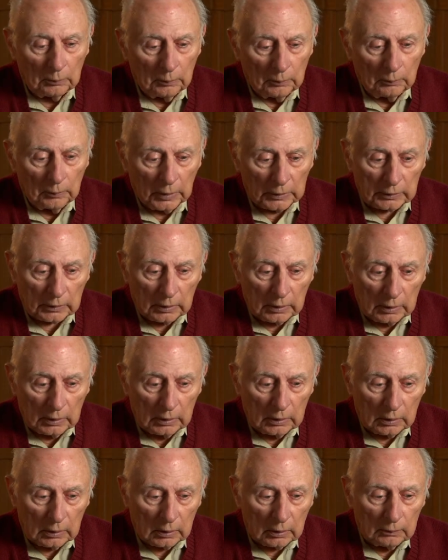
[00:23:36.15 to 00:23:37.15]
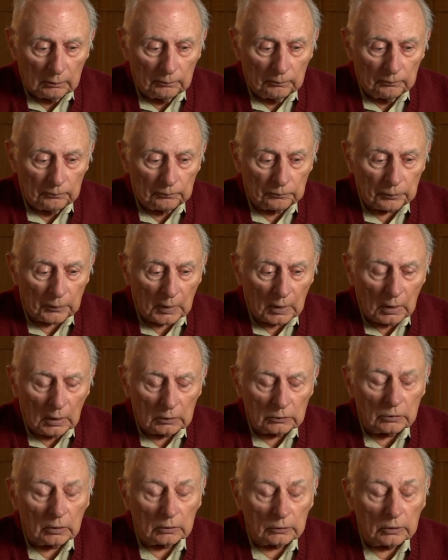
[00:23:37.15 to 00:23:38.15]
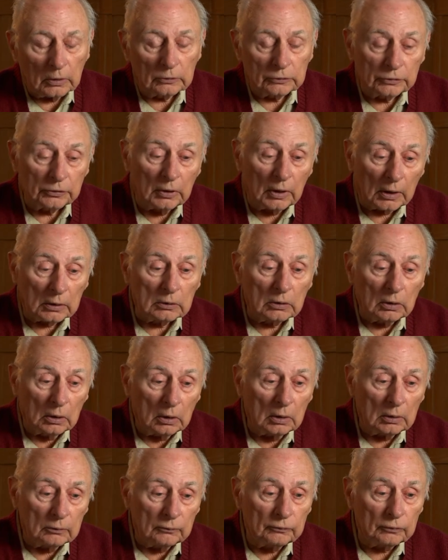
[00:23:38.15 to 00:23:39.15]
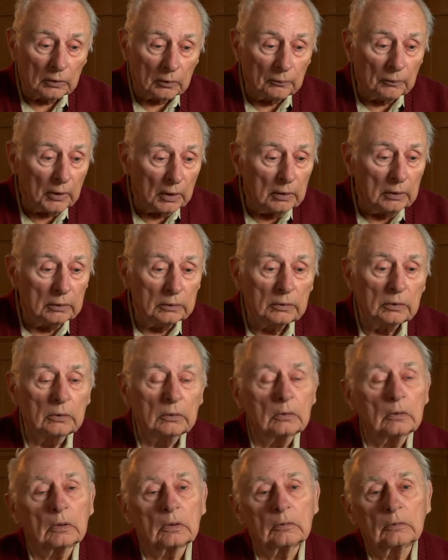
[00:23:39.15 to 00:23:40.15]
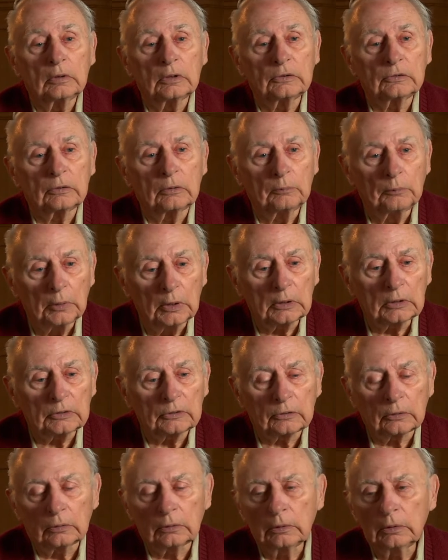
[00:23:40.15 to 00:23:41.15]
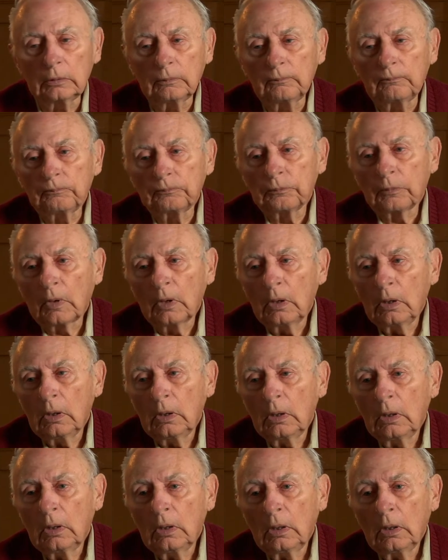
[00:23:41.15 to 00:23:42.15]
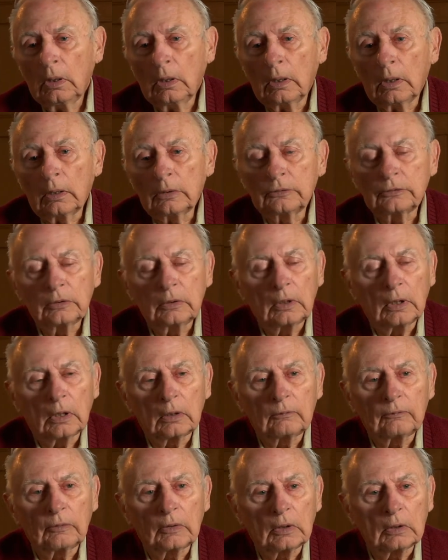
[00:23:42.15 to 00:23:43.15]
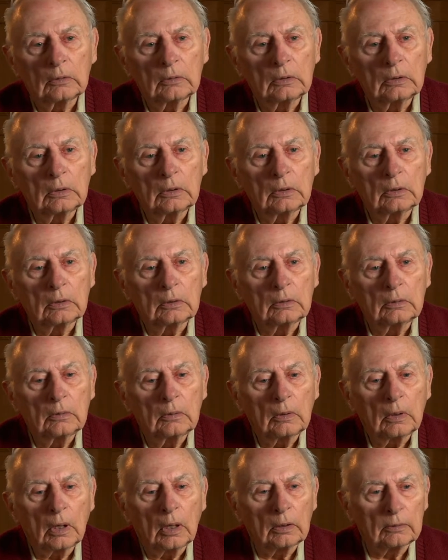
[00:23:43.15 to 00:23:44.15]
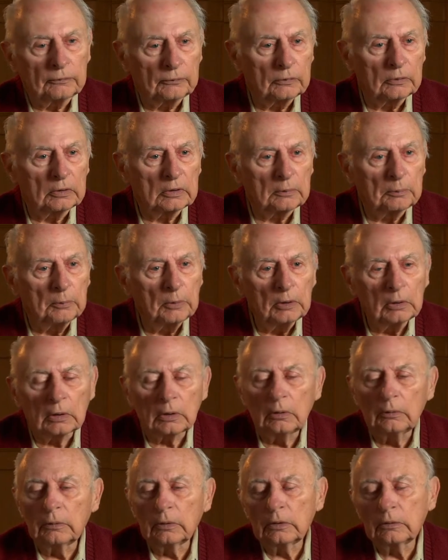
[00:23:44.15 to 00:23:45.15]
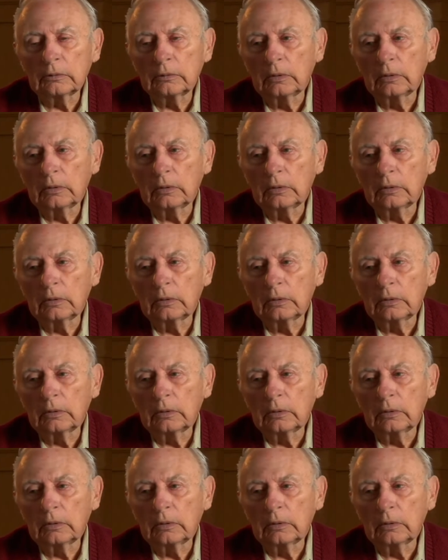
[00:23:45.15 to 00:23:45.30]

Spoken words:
But and so she had gone from there to the Christian bookstore, and she had found our first book, which